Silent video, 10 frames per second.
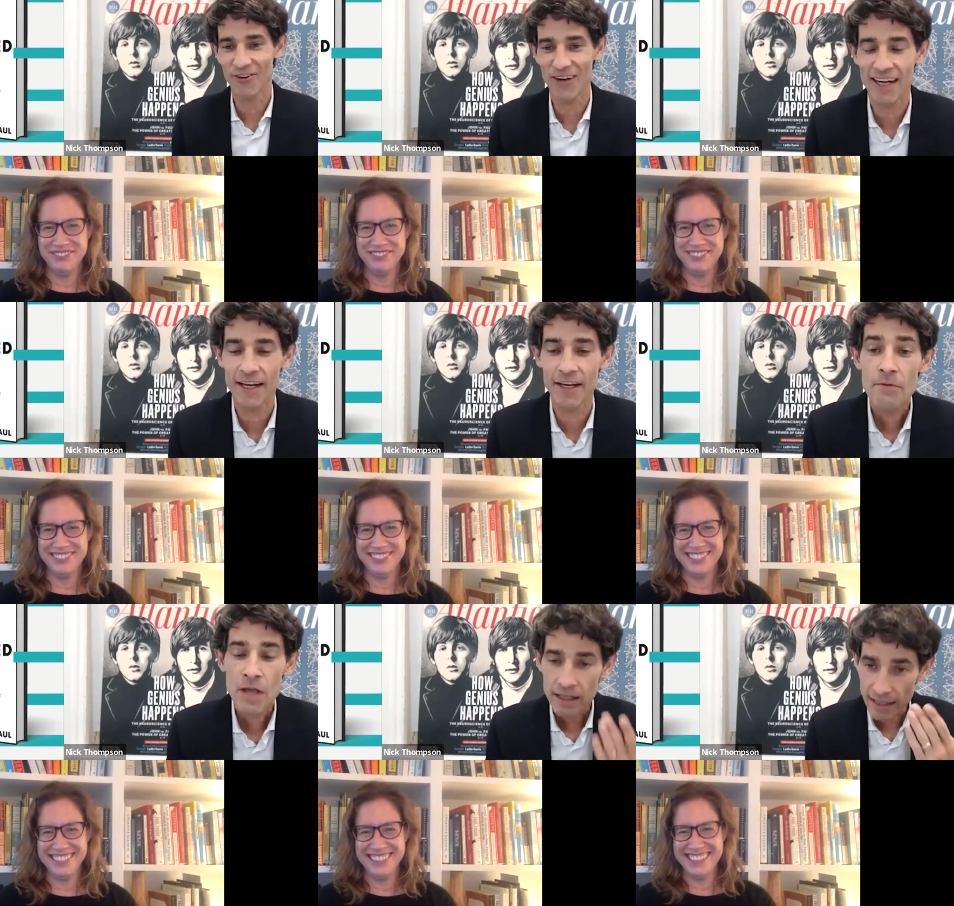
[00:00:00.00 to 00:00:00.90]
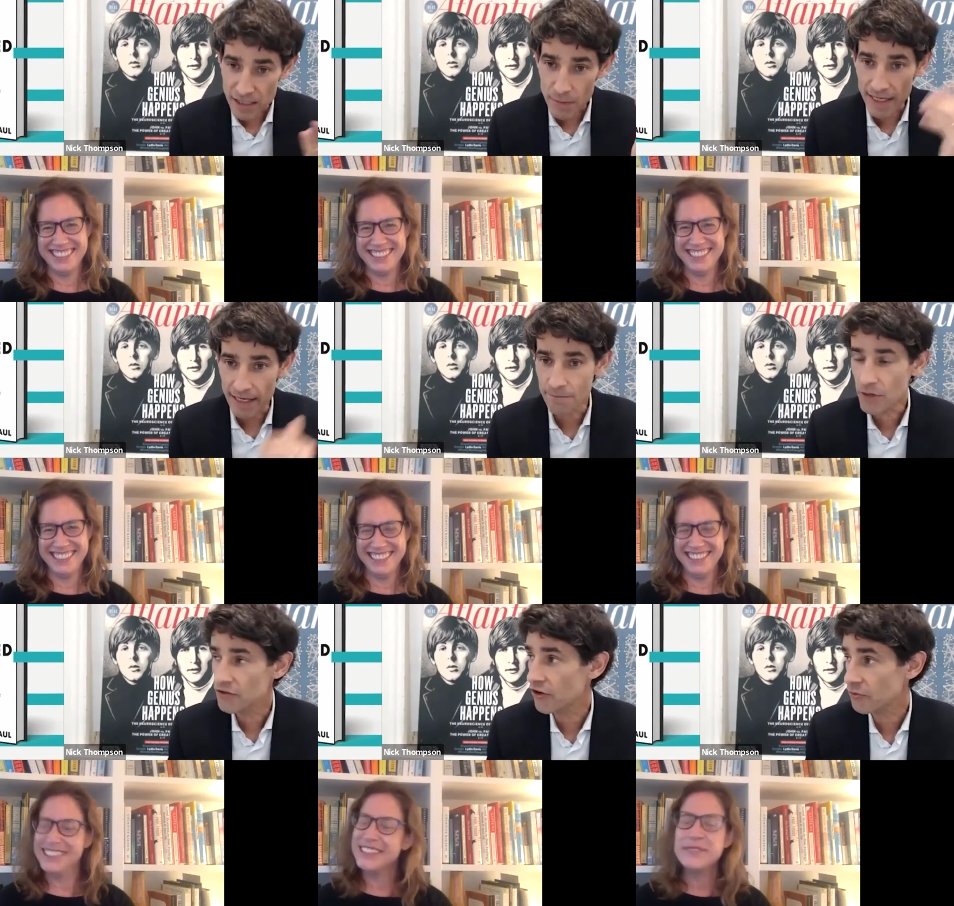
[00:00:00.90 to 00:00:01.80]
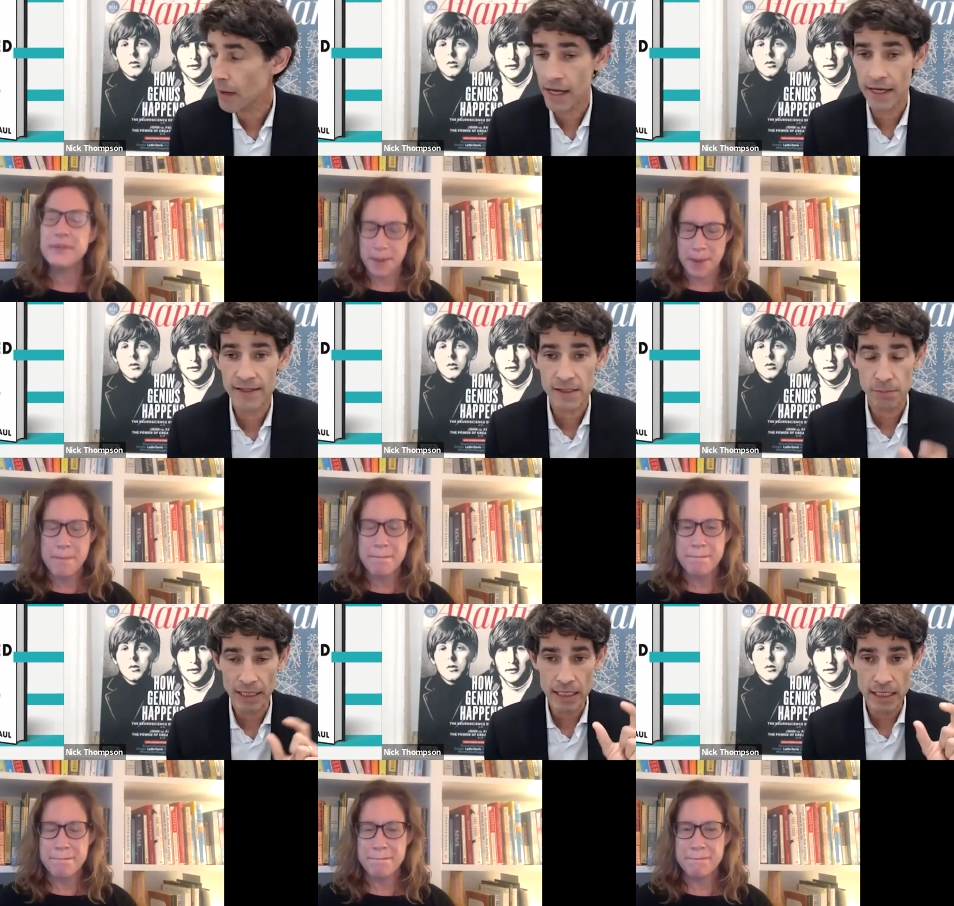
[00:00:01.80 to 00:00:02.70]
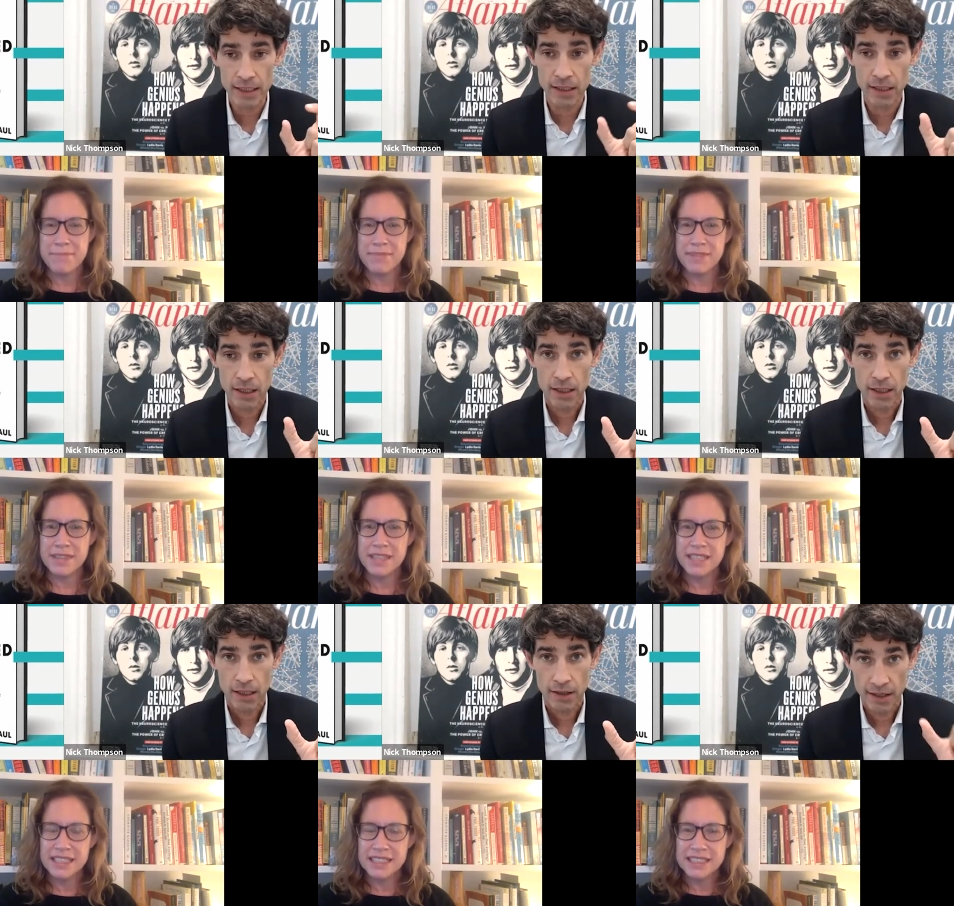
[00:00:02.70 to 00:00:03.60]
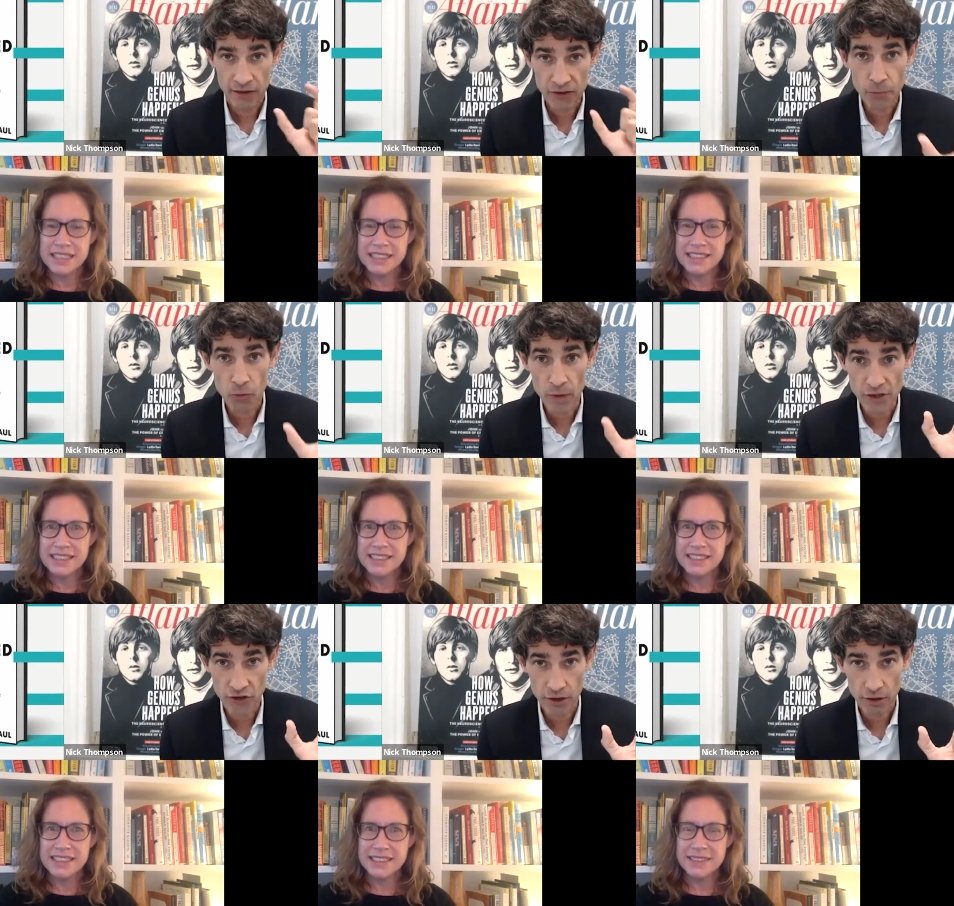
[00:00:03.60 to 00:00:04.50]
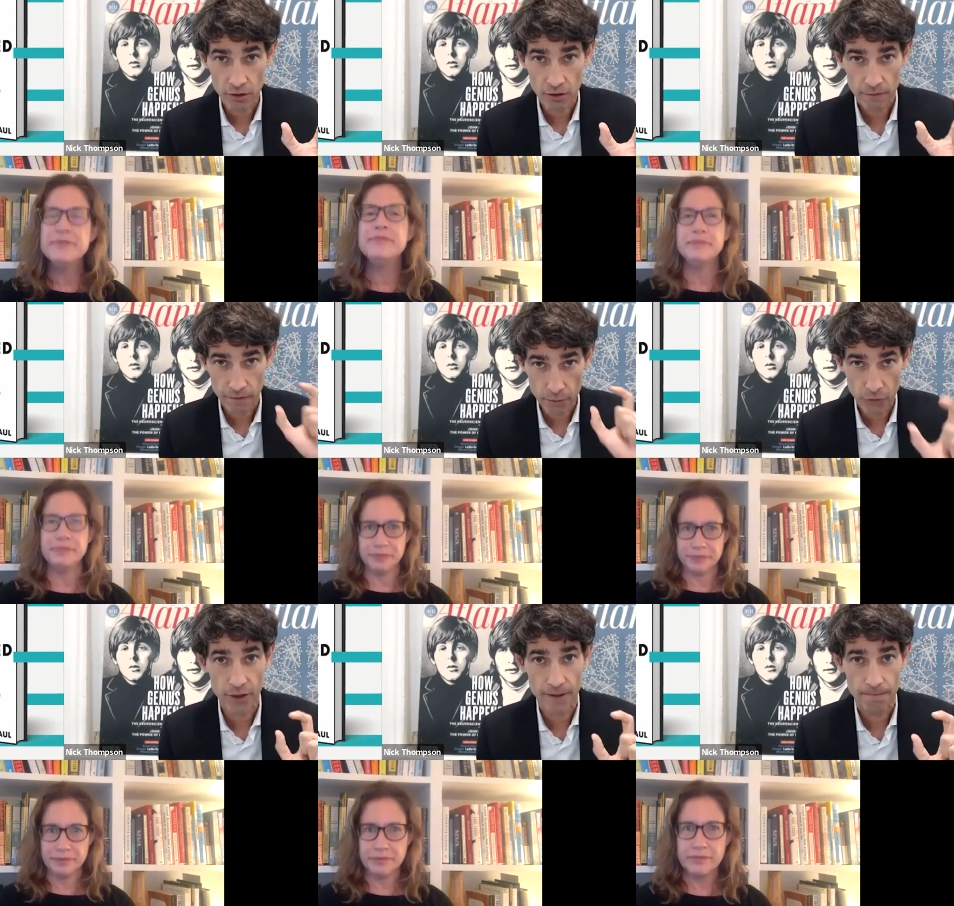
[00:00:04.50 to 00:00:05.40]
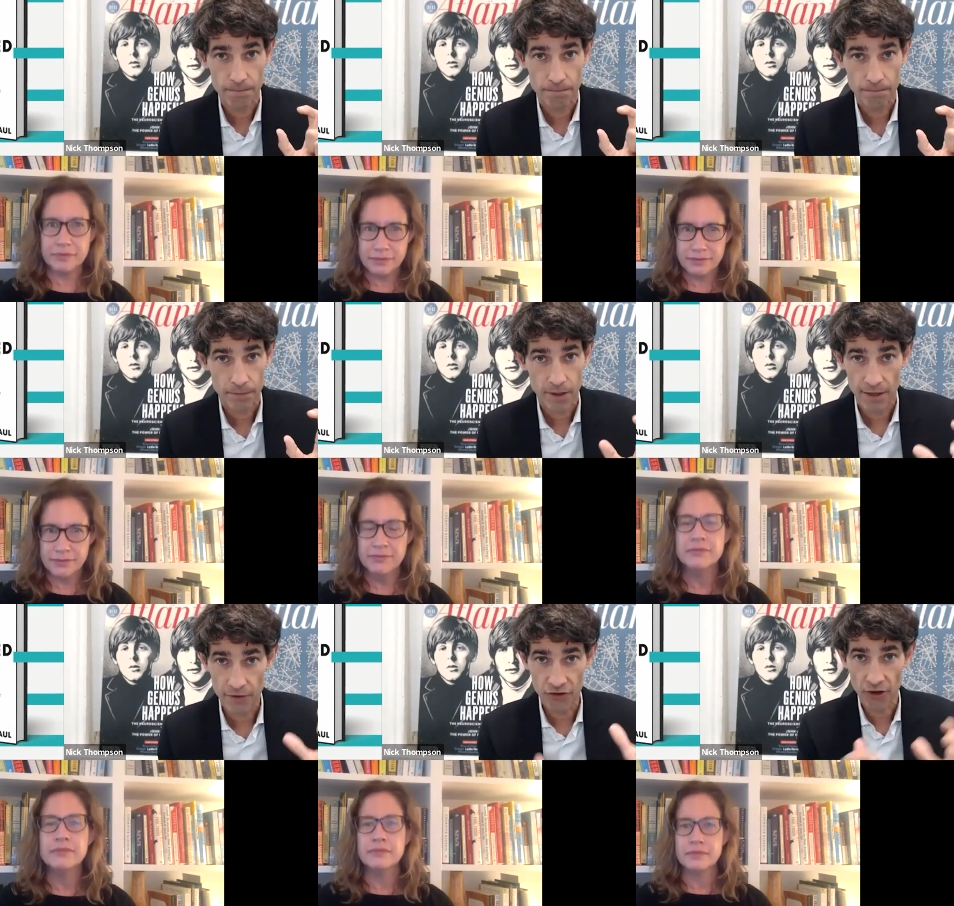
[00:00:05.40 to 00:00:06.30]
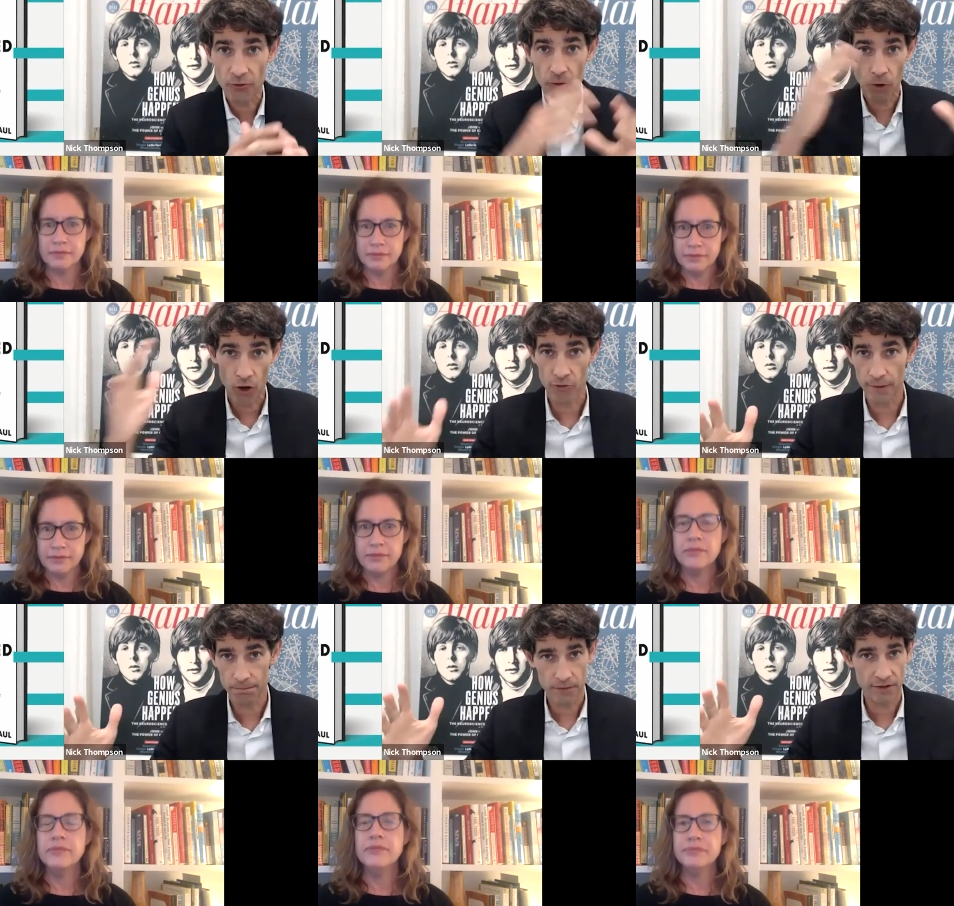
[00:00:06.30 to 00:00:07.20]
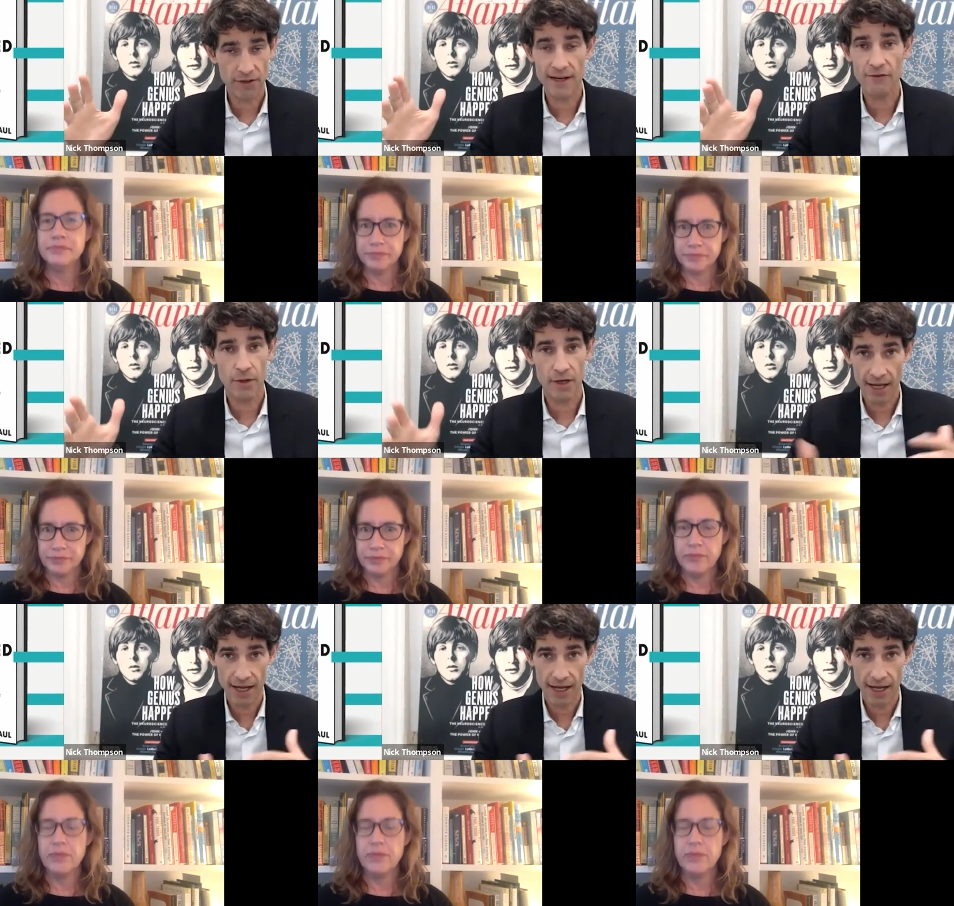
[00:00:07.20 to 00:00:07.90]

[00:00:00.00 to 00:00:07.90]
Speaker 1: quite kind. Let's begin just by explaining the inspiration for the book and the general argument. Let's let everybody